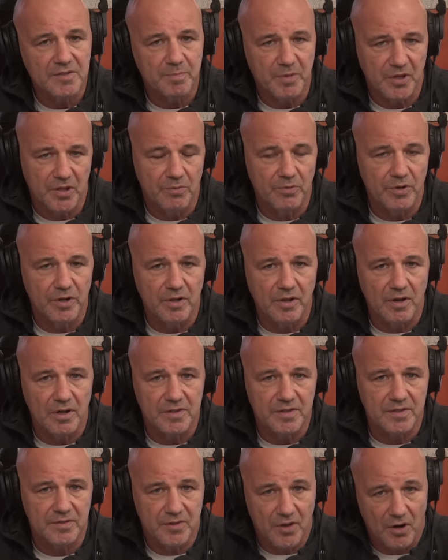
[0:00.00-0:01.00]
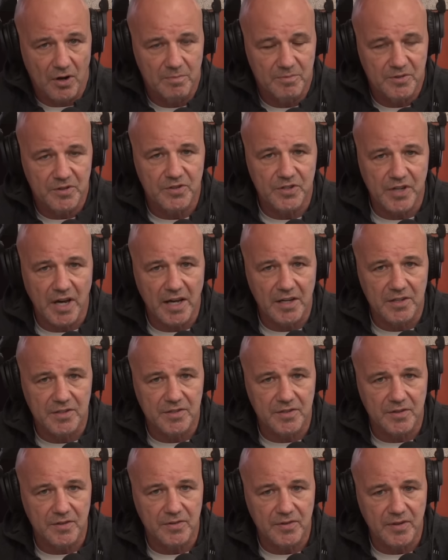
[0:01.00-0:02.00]
but he realises times have
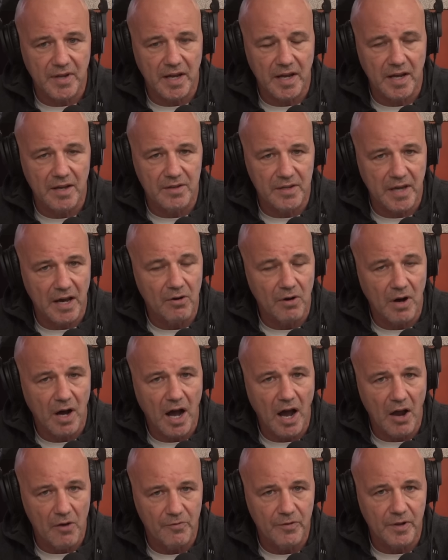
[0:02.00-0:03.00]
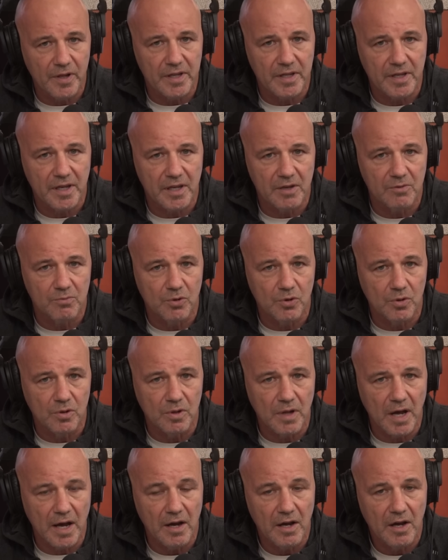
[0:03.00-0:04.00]
changed, and uh, yeah, hopefully he
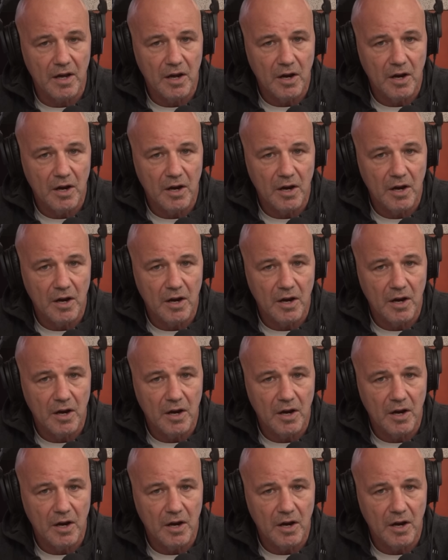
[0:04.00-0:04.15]
will uh,